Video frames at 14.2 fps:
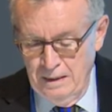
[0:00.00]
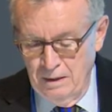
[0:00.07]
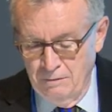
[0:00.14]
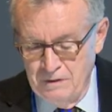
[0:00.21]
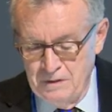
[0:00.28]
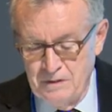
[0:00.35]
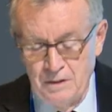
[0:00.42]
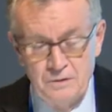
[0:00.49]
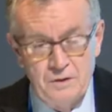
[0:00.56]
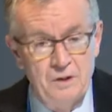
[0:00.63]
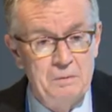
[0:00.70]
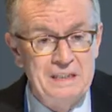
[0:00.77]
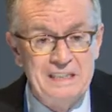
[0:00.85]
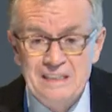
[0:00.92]
Obviously, that's
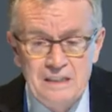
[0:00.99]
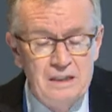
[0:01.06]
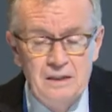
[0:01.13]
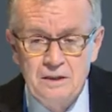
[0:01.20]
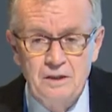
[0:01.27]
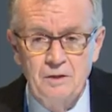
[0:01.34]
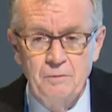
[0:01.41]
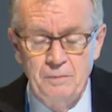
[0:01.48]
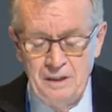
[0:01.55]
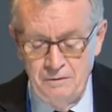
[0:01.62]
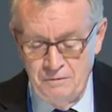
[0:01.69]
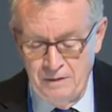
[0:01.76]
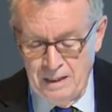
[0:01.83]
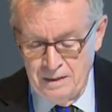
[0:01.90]
going to be contingent on many
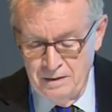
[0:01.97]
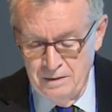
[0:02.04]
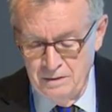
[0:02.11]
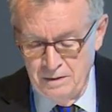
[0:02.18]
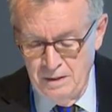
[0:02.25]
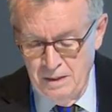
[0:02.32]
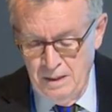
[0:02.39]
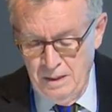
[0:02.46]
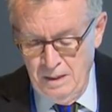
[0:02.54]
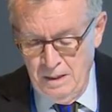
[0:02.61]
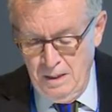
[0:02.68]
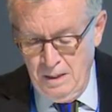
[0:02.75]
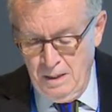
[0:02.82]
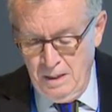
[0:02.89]
factors.
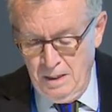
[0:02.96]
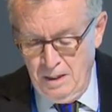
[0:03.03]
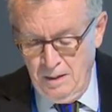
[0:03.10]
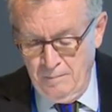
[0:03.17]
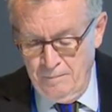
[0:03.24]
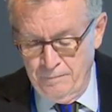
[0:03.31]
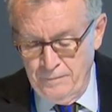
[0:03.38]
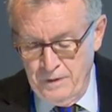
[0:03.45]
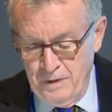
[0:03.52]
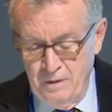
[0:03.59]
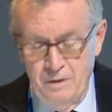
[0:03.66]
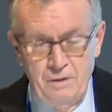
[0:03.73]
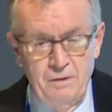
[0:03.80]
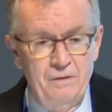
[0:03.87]
The
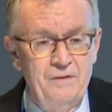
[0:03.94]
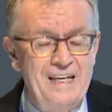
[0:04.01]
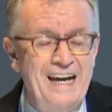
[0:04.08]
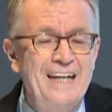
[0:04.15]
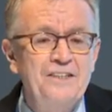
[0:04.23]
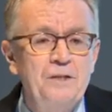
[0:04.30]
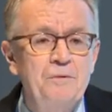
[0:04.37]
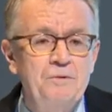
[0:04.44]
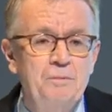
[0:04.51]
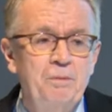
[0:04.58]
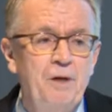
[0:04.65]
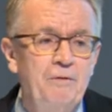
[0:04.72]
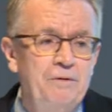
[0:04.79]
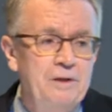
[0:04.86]
axioms of
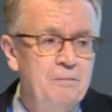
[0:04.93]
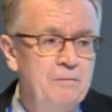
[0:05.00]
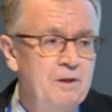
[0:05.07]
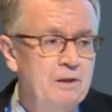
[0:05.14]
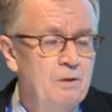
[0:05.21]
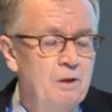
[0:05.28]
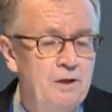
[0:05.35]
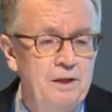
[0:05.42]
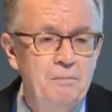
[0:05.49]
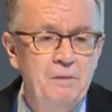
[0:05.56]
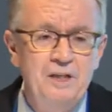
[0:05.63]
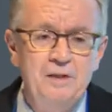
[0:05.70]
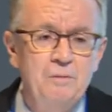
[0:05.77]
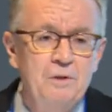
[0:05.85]
poverty and inequality
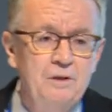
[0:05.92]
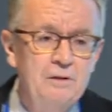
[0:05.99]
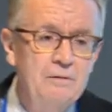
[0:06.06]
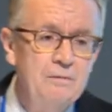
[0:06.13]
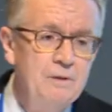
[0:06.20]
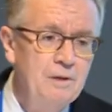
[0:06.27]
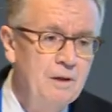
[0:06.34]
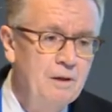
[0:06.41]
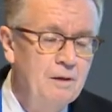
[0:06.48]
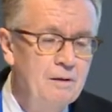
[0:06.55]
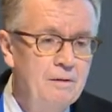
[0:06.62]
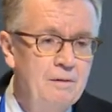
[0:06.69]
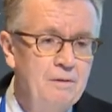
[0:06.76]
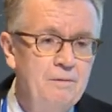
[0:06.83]
measurement,
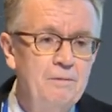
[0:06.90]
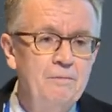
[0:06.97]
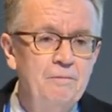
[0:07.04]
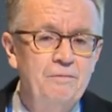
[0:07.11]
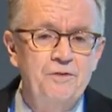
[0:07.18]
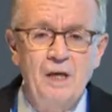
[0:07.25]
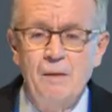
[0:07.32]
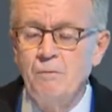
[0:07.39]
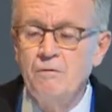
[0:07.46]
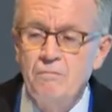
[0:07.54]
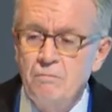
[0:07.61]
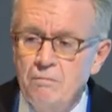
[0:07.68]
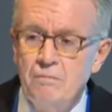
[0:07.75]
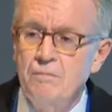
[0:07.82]
some
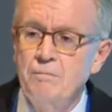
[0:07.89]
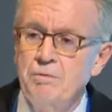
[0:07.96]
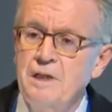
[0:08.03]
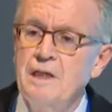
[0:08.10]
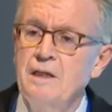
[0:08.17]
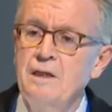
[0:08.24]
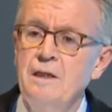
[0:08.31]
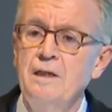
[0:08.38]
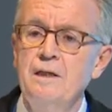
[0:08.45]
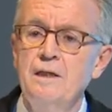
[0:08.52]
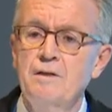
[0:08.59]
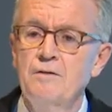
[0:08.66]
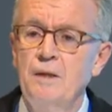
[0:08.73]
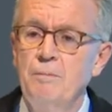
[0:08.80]
are pretty clearly
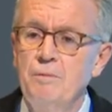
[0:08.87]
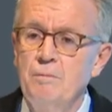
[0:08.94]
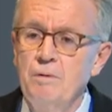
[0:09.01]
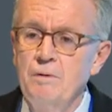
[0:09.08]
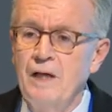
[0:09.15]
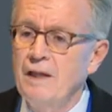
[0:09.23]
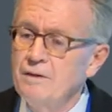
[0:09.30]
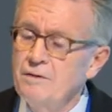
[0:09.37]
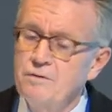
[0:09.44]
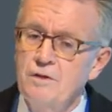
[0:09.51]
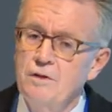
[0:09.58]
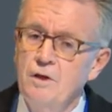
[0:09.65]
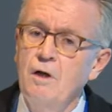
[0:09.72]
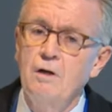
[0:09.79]
acceptable, others
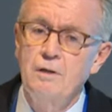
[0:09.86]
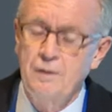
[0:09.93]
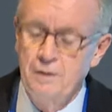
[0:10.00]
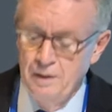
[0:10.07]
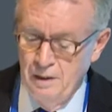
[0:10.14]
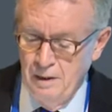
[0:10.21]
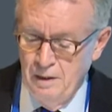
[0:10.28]
are not.